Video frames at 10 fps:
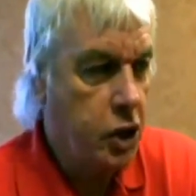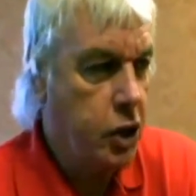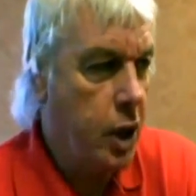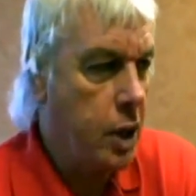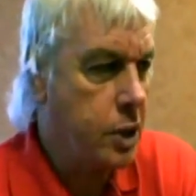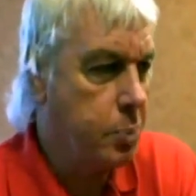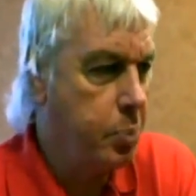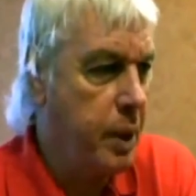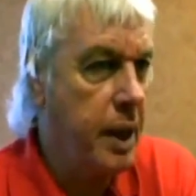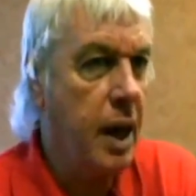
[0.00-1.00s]

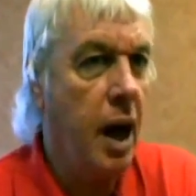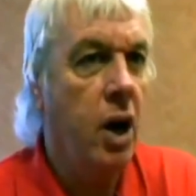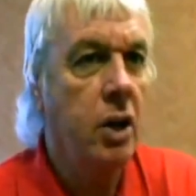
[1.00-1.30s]
just be